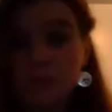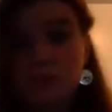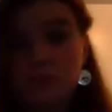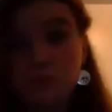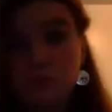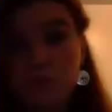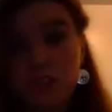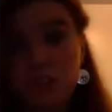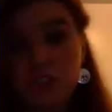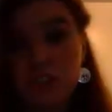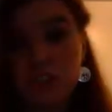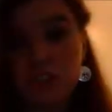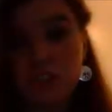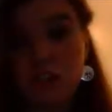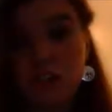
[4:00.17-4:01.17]

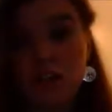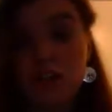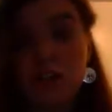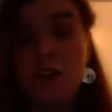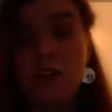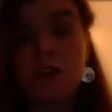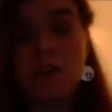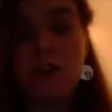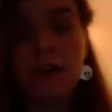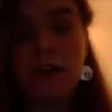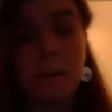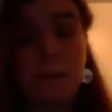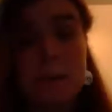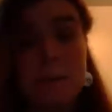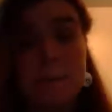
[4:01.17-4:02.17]
situation,
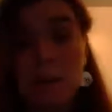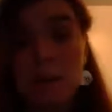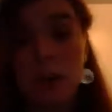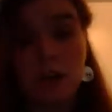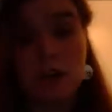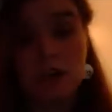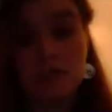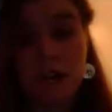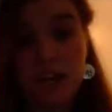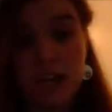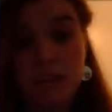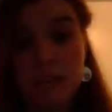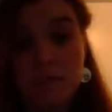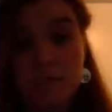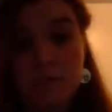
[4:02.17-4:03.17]
all of that.